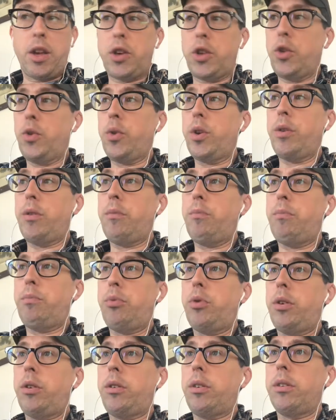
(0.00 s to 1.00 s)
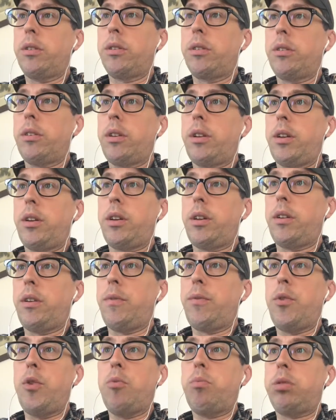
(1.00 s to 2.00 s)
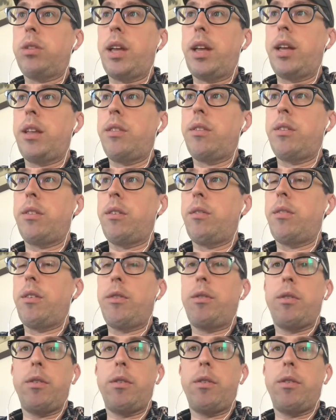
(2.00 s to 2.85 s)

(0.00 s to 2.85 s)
You could put a few plants and